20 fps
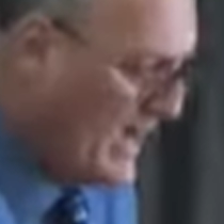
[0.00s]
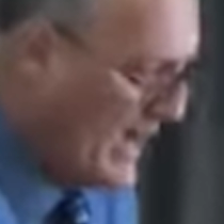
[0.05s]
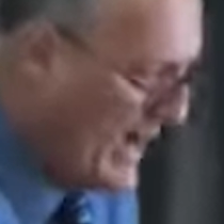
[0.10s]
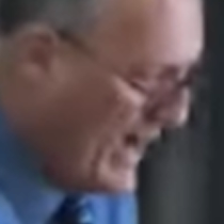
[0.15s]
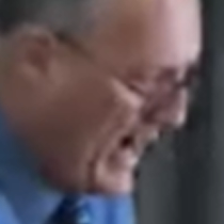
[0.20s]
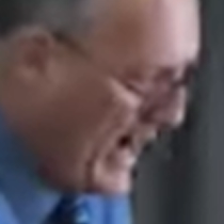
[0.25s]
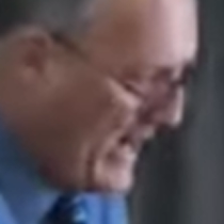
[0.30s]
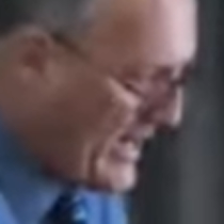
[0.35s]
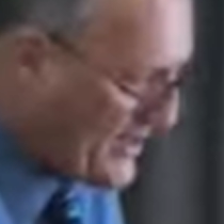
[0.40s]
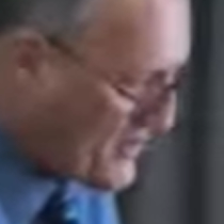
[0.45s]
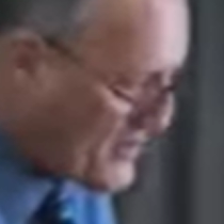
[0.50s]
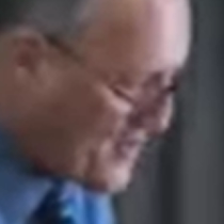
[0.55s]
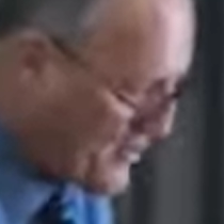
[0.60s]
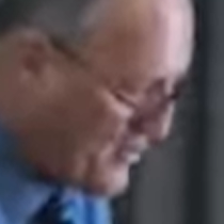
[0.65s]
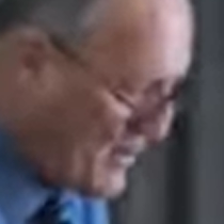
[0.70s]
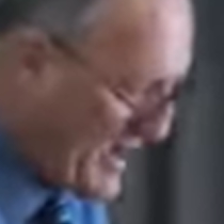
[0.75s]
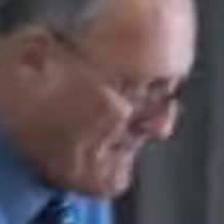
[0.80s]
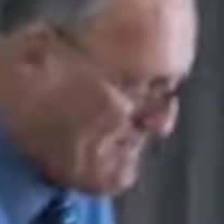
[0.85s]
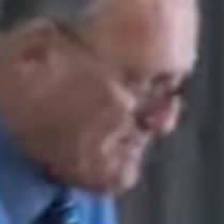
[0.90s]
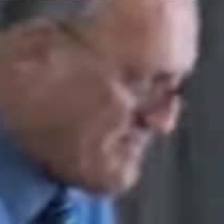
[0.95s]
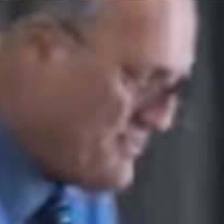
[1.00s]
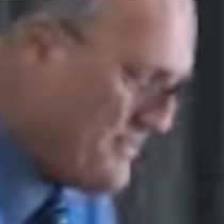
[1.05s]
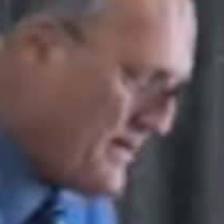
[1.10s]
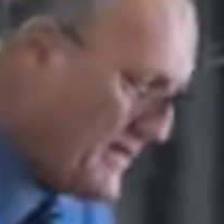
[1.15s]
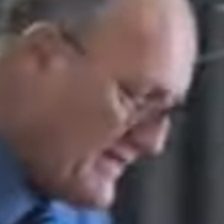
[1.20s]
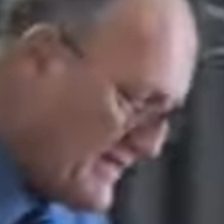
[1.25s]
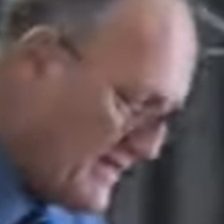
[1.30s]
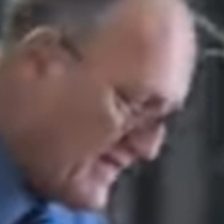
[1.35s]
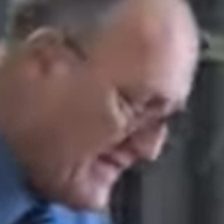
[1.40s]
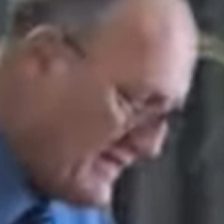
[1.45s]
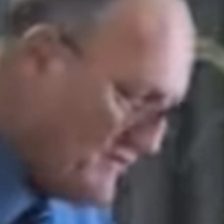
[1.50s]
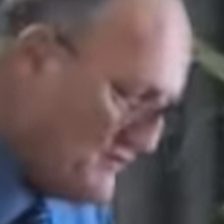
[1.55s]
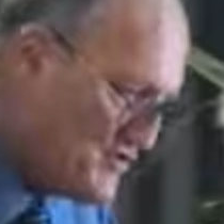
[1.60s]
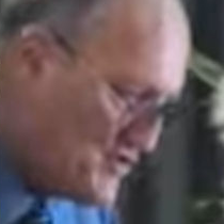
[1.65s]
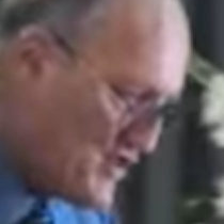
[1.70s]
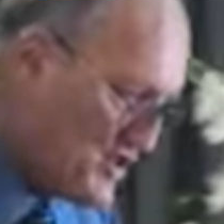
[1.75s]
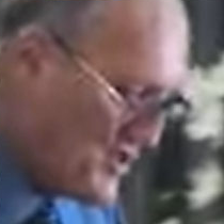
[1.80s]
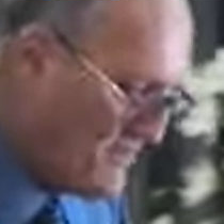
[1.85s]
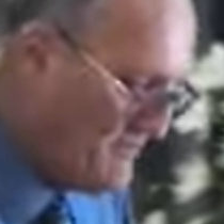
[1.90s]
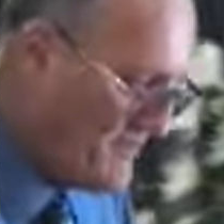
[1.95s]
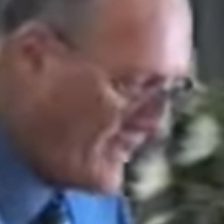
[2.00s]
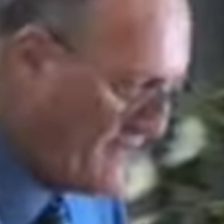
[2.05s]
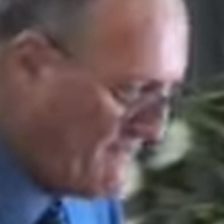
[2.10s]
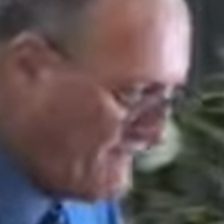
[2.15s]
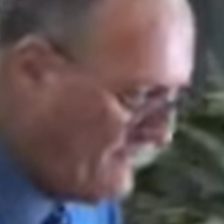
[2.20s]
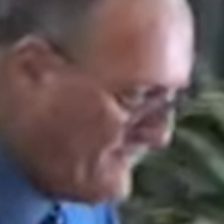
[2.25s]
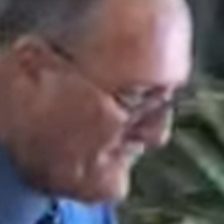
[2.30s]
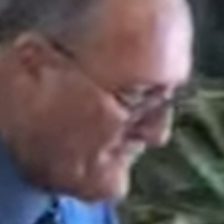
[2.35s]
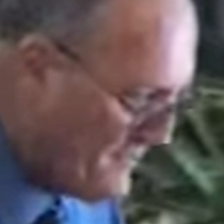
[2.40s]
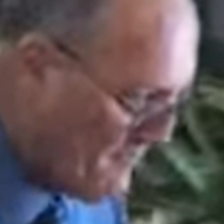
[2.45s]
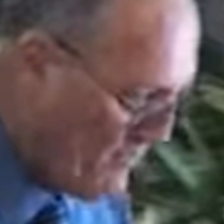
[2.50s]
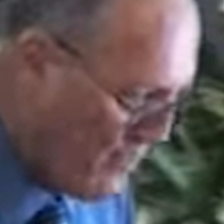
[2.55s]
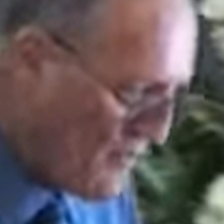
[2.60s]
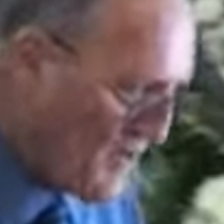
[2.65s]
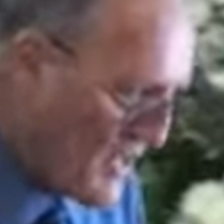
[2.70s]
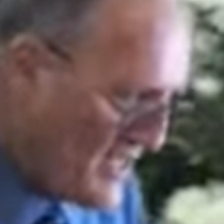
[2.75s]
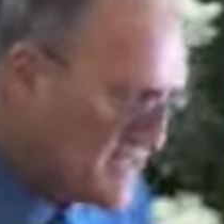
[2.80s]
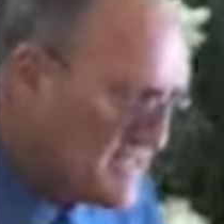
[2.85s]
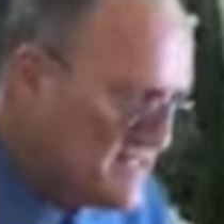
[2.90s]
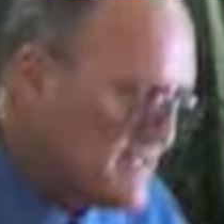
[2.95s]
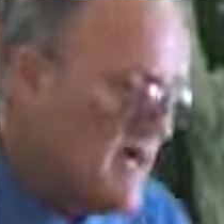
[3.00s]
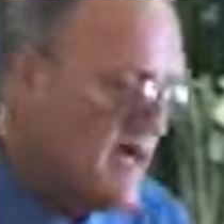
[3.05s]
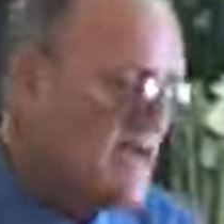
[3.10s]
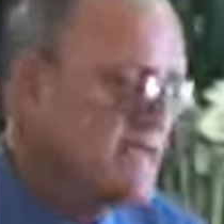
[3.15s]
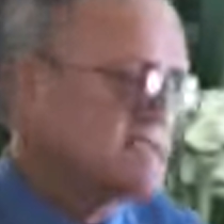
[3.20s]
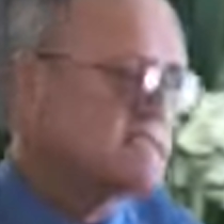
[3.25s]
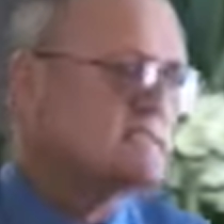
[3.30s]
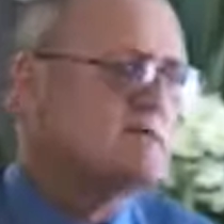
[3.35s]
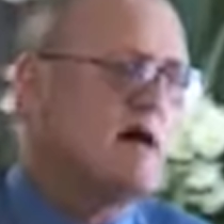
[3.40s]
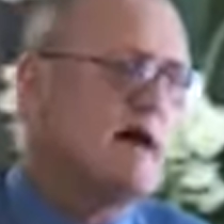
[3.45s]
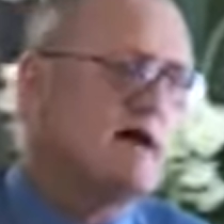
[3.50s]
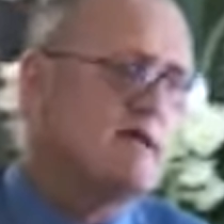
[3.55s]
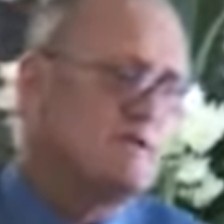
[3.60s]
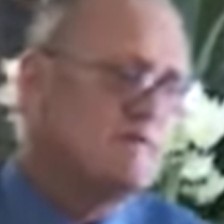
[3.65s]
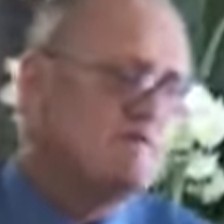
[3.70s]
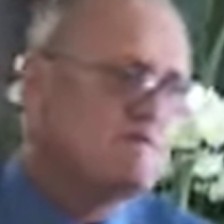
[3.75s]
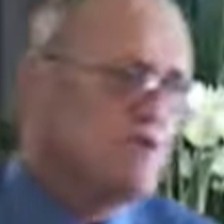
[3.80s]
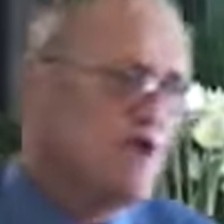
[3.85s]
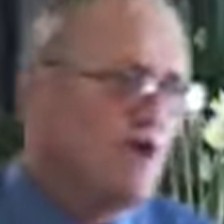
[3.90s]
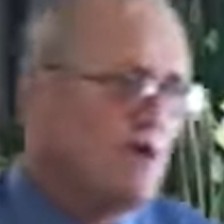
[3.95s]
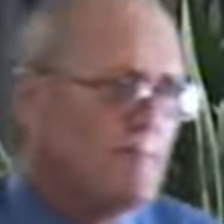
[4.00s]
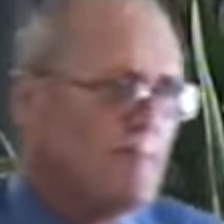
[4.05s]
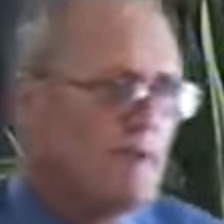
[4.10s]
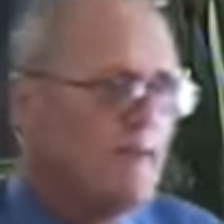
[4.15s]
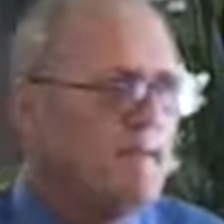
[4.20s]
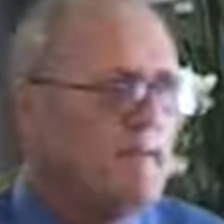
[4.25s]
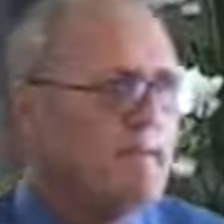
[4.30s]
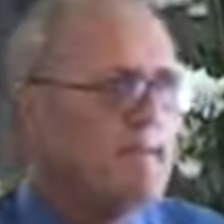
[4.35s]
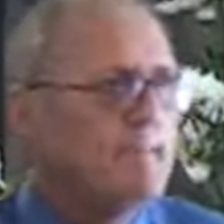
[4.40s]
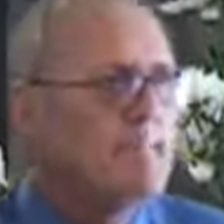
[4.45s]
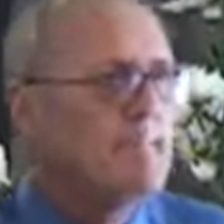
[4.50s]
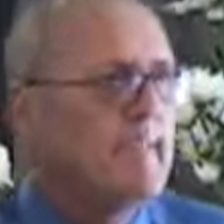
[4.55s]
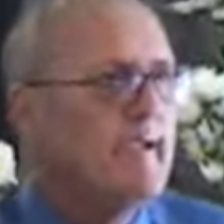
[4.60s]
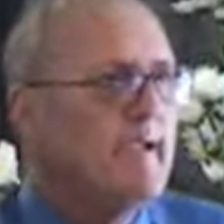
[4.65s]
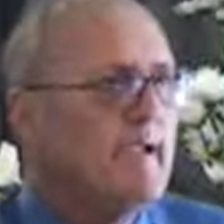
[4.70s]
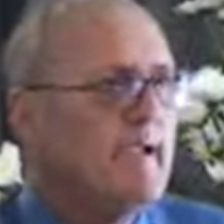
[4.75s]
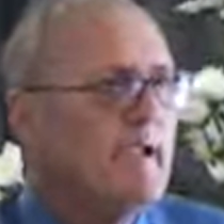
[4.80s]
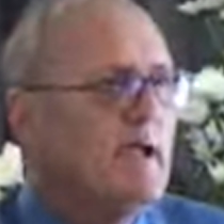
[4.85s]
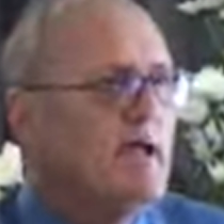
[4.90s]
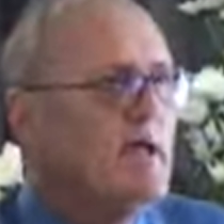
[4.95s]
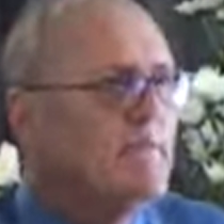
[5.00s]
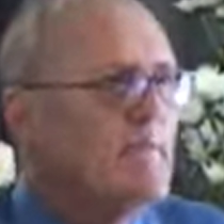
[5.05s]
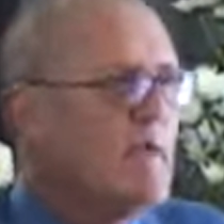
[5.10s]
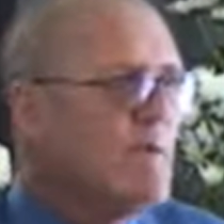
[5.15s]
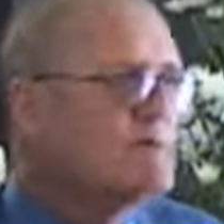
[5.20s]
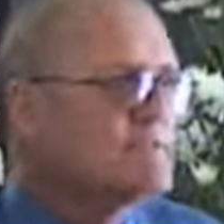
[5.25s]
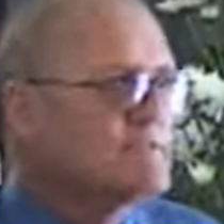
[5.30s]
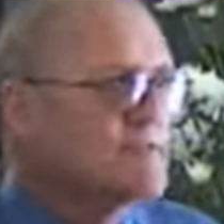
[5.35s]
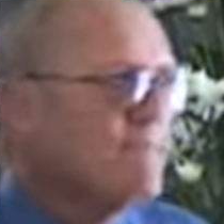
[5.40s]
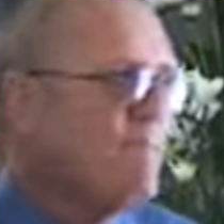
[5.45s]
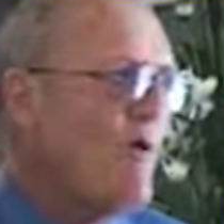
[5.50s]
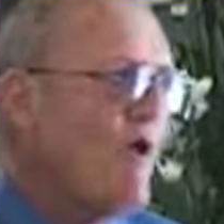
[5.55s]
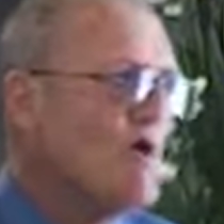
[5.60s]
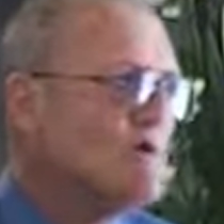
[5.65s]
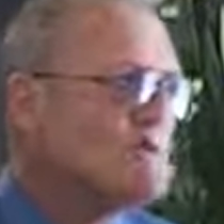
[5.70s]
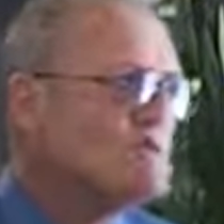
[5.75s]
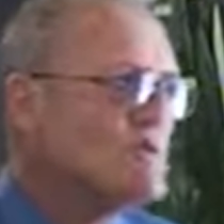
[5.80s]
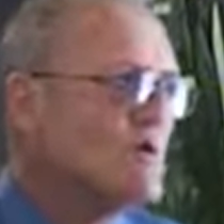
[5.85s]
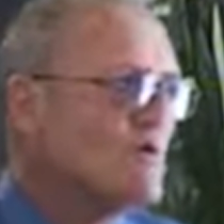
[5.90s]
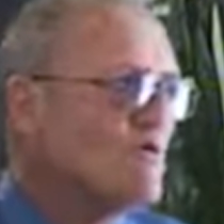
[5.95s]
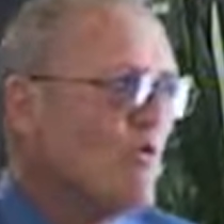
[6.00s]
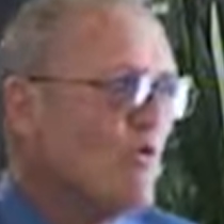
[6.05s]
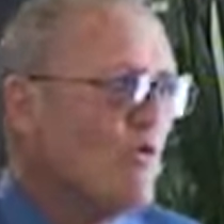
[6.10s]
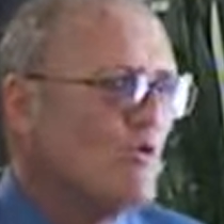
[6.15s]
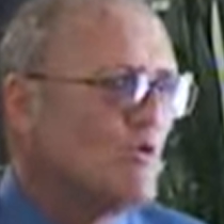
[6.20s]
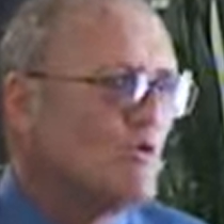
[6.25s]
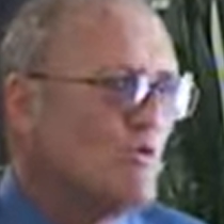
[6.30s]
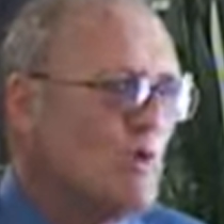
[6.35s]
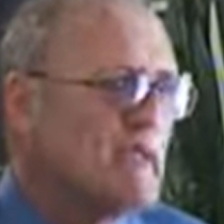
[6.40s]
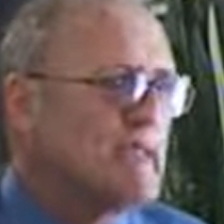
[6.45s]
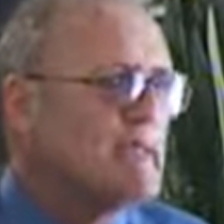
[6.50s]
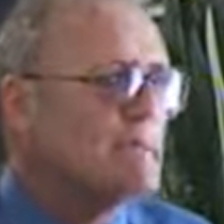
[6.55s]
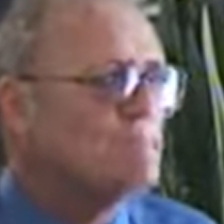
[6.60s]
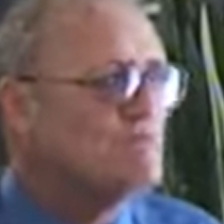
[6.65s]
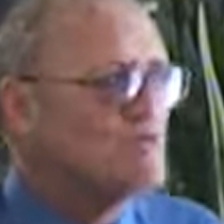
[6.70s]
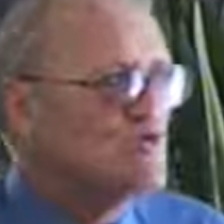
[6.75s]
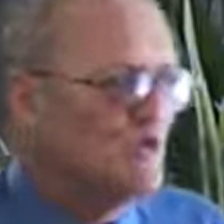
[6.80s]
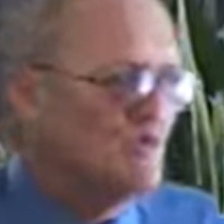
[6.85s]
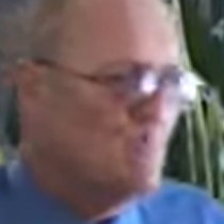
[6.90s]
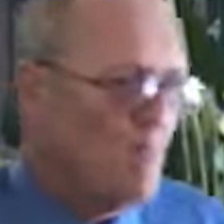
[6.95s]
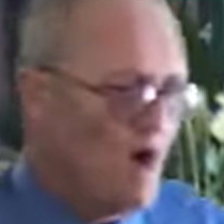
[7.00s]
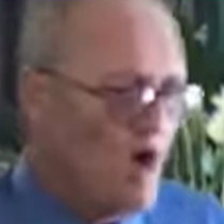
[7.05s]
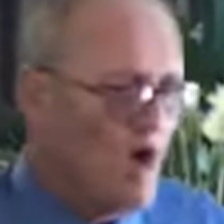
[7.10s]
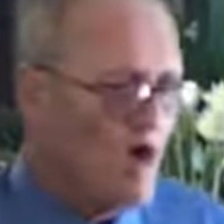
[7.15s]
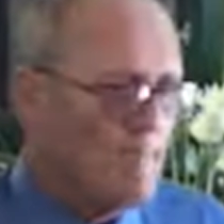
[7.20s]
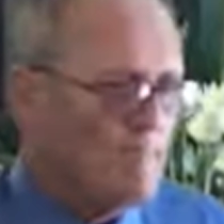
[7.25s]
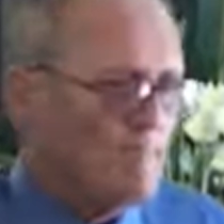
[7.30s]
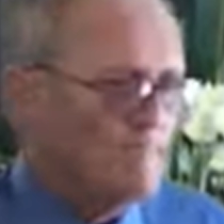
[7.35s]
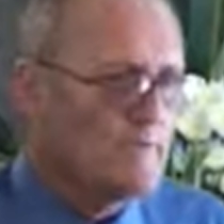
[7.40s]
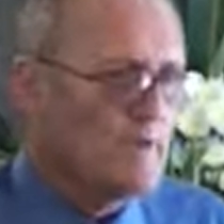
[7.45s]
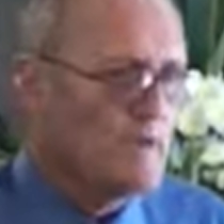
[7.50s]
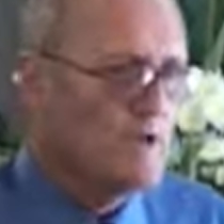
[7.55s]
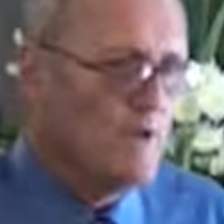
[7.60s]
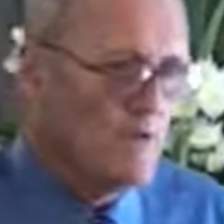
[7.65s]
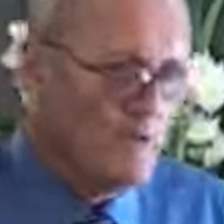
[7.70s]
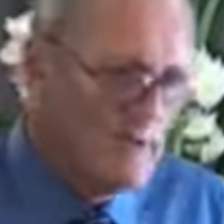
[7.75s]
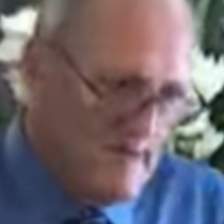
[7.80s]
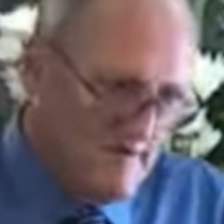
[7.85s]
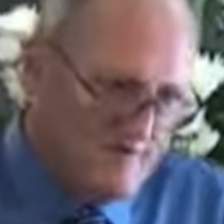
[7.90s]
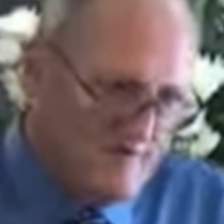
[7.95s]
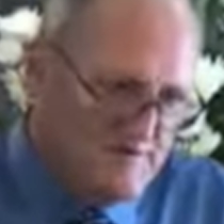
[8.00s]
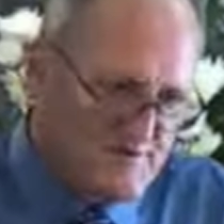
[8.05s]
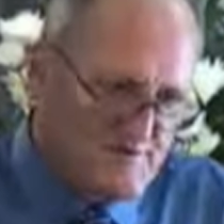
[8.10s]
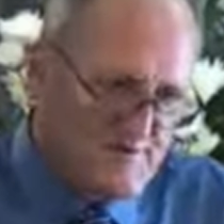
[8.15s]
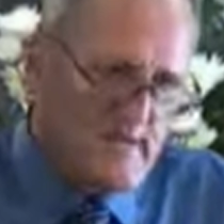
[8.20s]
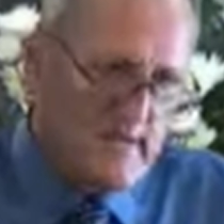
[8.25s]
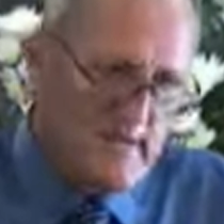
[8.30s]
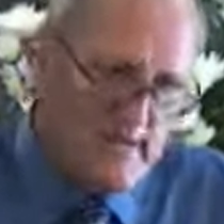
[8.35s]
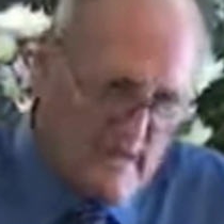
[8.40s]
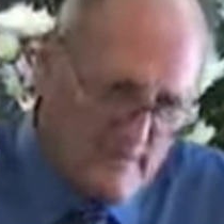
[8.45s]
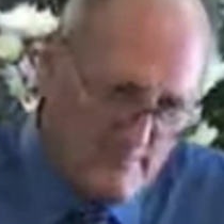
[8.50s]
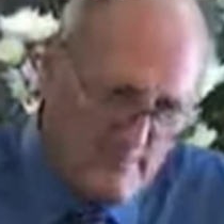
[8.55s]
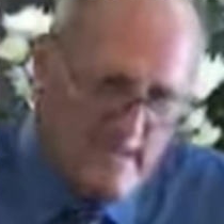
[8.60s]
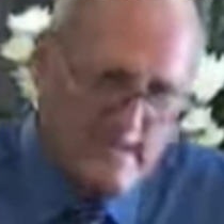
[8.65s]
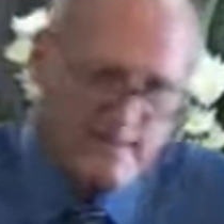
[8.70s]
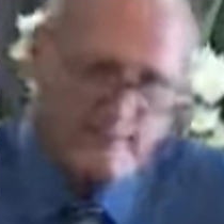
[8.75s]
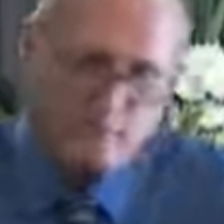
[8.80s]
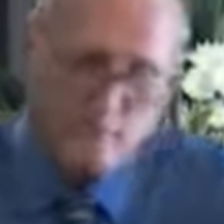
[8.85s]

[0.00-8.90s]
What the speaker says: I grew up in Durban, the Morningside side of Durban. There was a pastor called William Dumar who lived in and